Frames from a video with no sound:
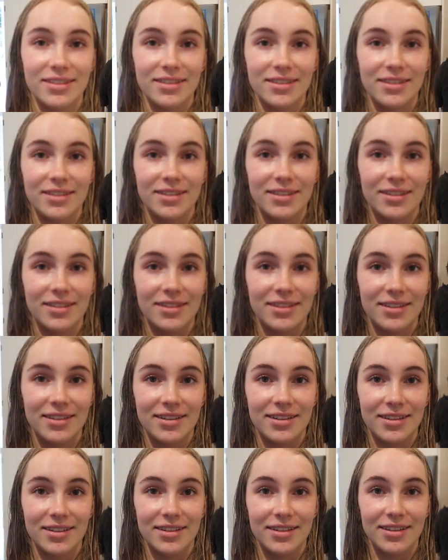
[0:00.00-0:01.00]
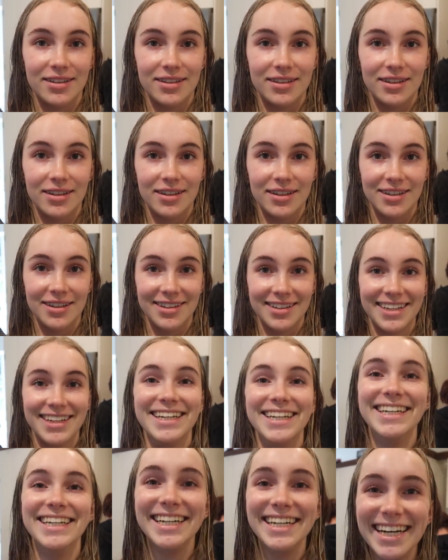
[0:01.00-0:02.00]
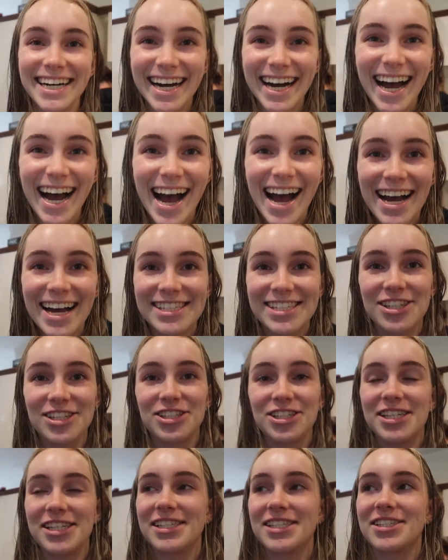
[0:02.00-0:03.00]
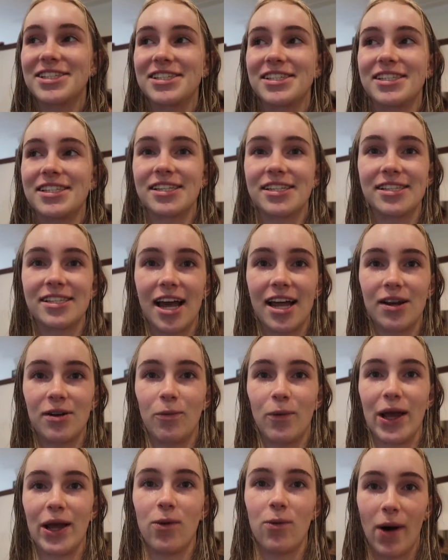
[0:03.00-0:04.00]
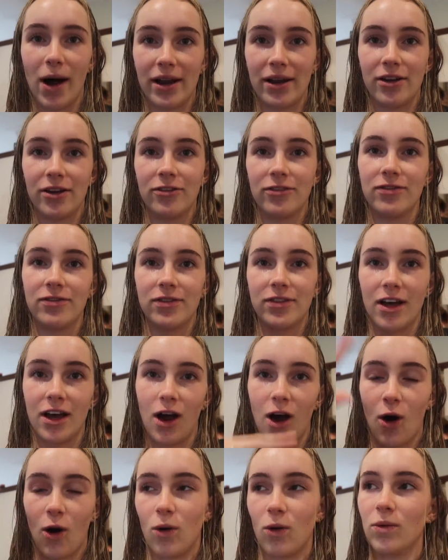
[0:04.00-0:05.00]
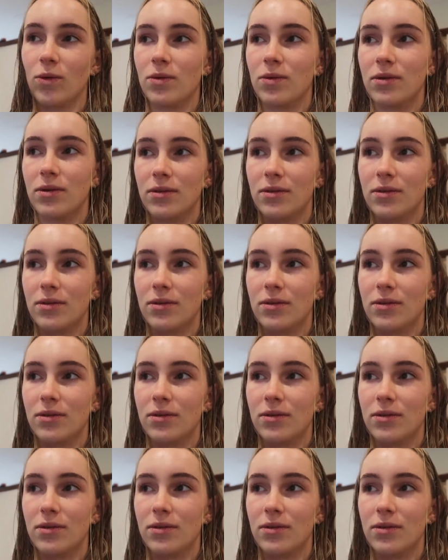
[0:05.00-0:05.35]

I think so. So she's just started week one of the whole